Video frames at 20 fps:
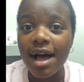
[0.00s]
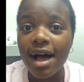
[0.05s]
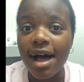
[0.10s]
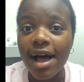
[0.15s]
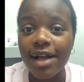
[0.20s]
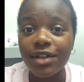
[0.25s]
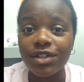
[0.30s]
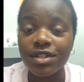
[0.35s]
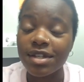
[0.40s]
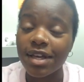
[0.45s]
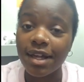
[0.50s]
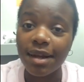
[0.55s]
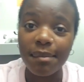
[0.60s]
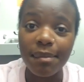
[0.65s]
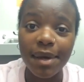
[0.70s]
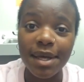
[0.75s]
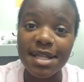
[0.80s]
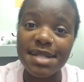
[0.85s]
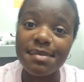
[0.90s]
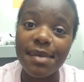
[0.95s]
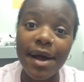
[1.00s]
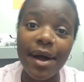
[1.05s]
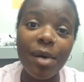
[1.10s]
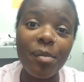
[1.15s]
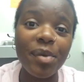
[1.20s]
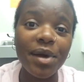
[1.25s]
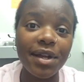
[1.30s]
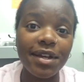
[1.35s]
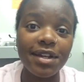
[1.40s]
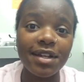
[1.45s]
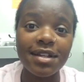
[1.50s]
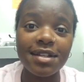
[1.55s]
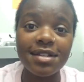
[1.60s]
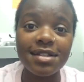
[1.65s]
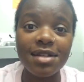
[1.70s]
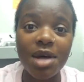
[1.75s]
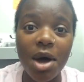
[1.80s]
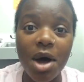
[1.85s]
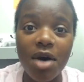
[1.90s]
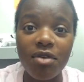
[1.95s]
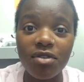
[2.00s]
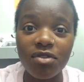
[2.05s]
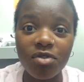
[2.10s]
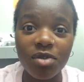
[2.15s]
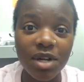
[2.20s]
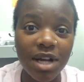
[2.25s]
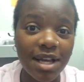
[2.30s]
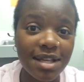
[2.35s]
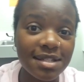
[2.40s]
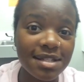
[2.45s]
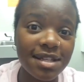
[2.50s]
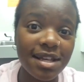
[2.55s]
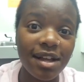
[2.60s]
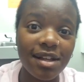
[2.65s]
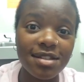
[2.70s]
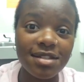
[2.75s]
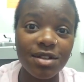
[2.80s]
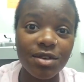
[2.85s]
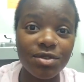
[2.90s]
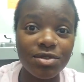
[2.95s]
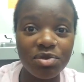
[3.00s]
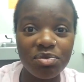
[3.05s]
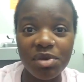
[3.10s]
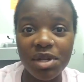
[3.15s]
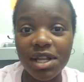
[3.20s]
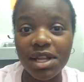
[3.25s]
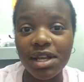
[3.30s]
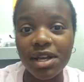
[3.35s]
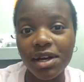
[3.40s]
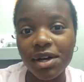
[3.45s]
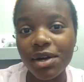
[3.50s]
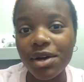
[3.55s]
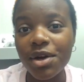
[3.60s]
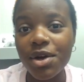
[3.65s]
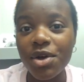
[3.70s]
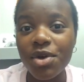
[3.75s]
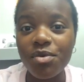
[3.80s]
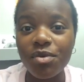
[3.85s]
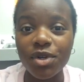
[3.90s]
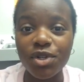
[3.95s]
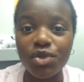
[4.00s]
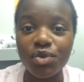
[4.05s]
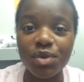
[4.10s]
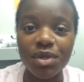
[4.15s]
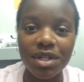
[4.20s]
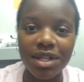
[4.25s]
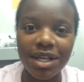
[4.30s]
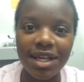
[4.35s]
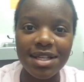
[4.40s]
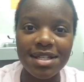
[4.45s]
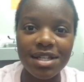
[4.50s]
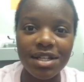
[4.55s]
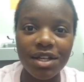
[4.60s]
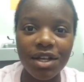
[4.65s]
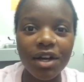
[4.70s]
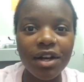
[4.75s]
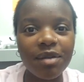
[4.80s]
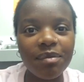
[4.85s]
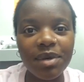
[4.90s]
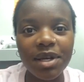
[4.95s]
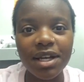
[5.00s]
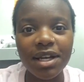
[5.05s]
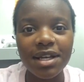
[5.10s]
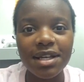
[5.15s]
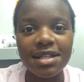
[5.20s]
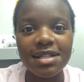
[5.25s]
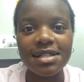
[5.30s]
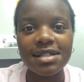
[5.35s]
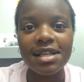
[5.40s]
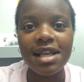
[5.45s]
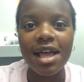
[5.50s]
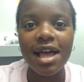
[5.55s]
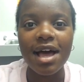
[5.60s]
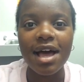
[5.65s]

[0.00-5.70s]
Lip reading: I just kind of base my opinions off of what I see on social media, which really isn't good because